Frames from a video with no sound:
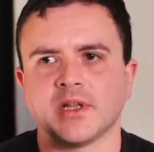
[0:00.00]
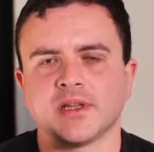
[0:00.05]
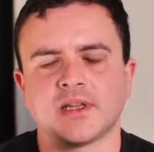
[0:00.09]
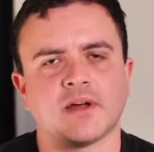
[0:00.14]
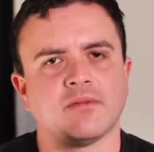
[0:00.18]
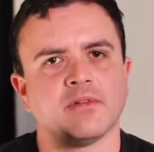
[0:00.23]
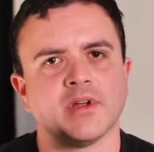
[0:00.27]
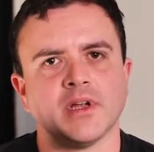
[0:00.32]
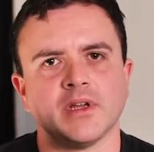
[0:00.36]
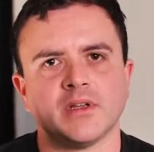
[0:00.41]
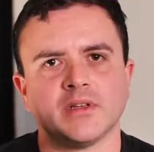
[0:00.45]
And
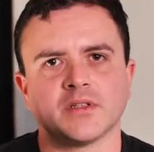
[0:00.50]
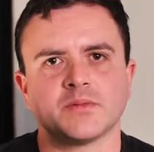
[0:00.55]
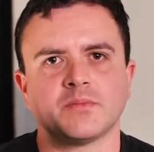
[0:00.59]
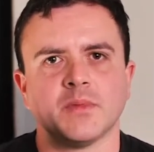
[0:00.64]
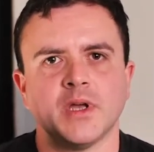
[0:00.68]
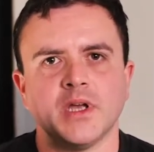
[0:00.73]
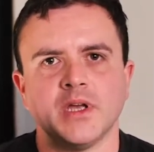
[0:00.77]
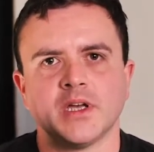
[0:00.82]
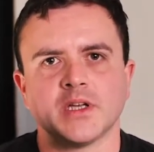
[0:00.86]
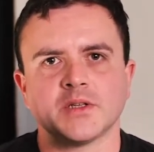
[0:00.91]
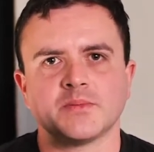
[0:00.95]
David
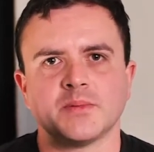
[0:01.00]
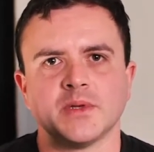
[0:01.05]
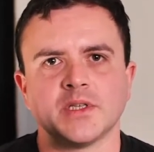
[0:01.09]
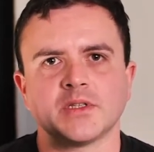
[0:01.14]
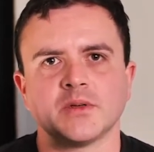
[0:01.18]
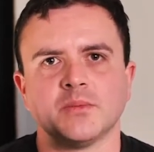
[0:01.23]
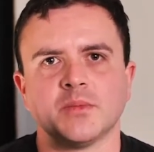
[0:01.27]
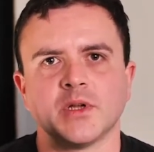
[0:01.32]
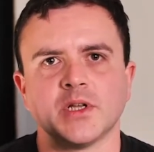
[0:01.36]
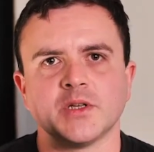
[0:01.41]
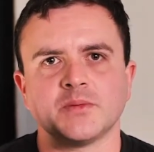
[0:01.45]
has been
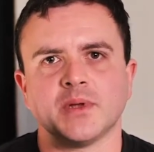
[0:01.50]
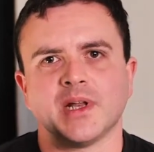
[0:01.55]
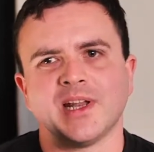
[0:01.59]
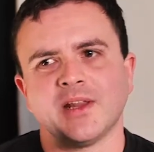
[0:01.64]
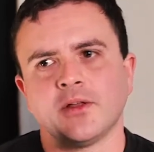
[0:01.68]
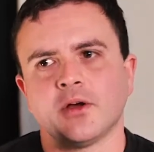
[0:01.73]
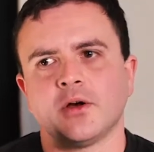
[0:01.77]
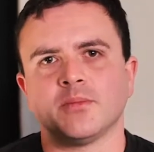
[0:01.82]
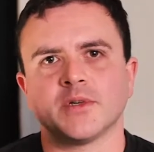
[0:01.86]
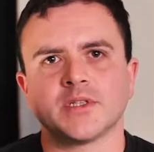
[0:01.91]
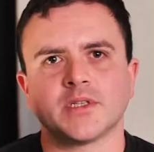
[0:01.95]
somebody who's been
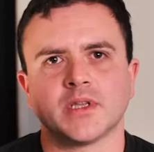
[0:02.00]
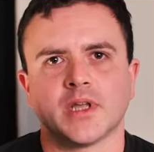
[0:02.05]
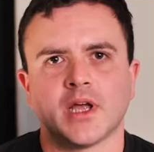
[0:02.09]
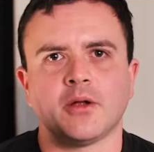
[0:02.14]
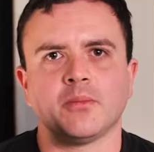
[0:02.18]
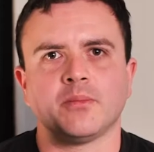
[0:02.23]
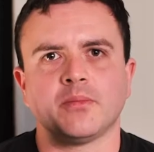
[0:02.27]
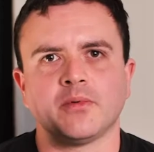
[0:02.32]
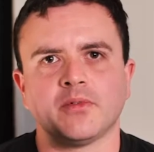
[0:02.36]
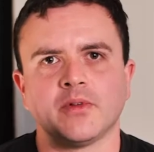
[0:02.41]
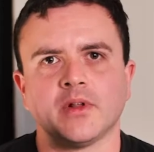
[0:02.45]
enormously
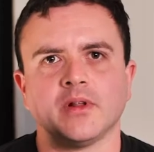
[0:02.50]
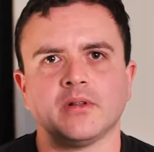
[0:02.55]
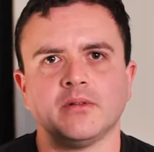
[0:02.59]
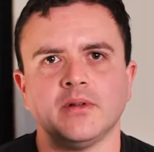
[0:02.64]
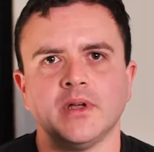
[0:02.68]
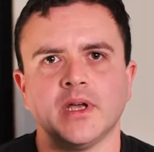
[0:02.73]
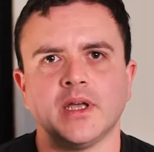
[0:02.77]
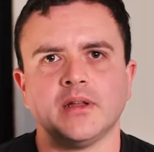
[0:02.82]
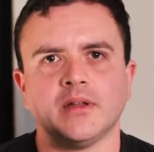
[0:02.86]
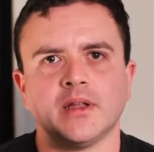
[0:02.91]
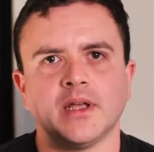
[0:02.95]
helpful
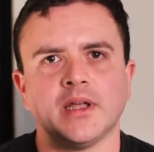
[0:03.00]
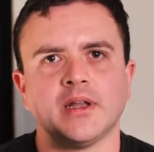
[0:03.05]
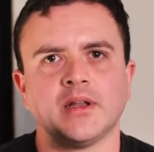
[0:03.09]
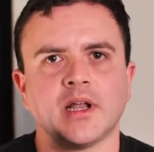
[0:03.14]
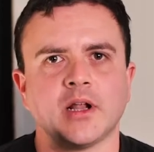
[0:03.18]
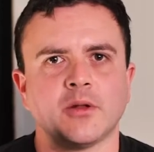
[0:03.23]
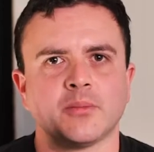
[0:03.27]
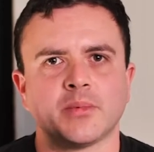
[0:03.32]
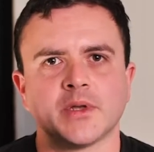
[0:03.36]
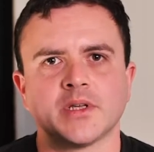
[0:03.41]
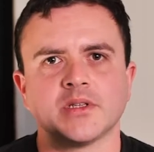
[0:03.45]
in
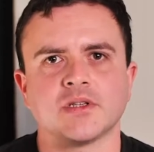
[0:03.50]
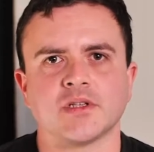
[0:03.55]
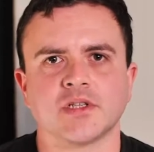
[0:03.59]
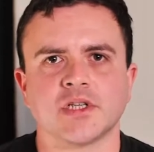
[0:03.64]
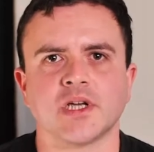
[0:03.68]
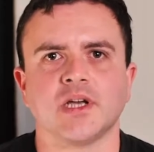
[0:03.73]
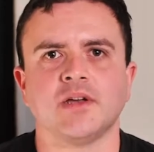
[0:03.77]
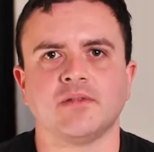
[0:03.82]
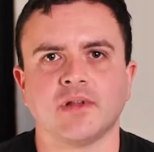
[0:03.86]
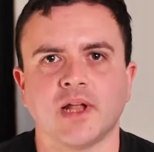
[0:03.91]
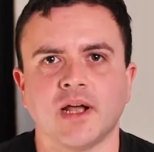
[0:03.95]
helping us
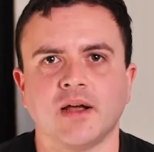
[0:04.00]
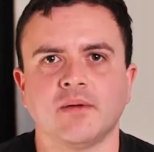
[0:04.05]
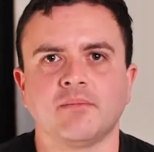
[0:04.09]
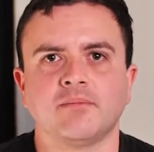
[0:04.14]
achieve that.